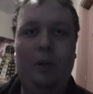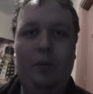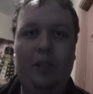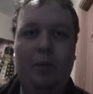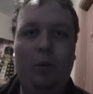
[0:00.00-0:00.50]

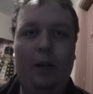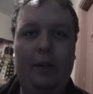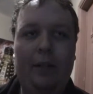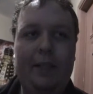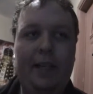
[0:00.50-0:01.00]
outpost
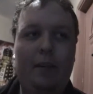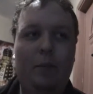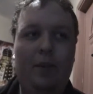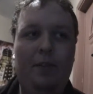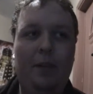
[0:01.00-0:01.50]
somewhere, and they
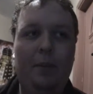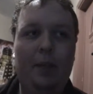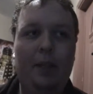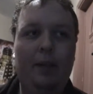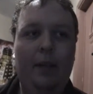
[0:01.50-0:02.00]
take him with
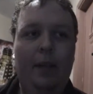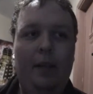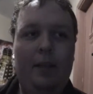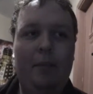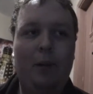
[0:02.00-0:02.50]
them, and
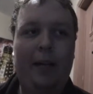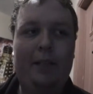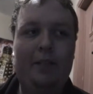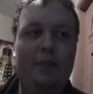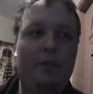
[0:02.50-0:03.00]
they
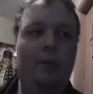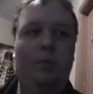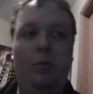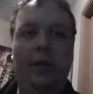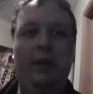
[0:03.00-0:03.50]
practice
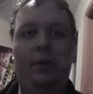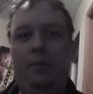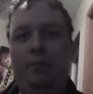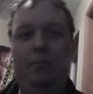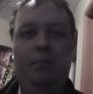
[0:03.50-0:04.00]
their
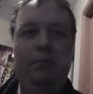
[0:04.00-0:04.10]
weird